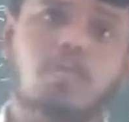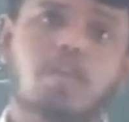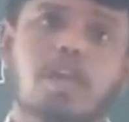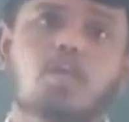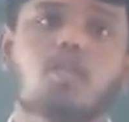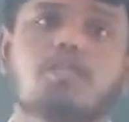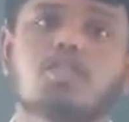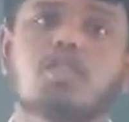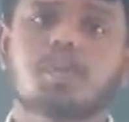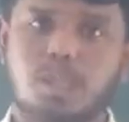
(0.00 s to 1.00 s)
for economies
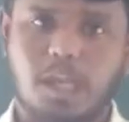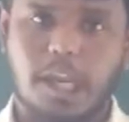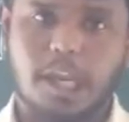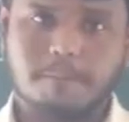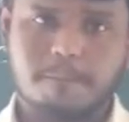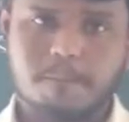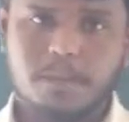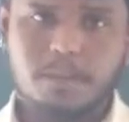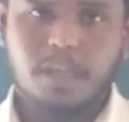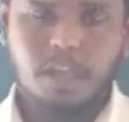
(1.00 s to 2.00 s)
of scale.
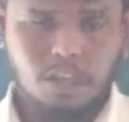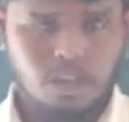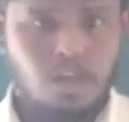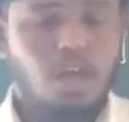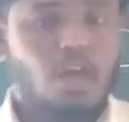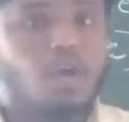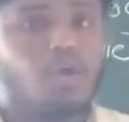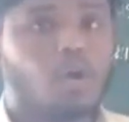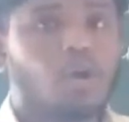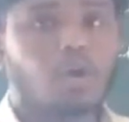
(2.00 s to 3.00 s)
In the
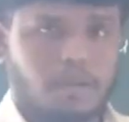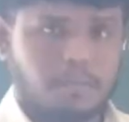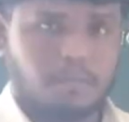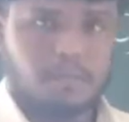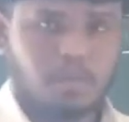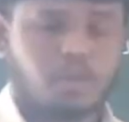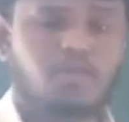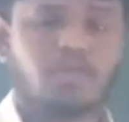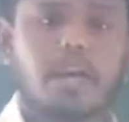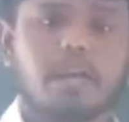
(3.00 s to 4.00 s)
long run, if
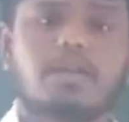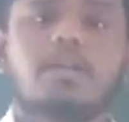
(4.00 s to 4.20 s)
we are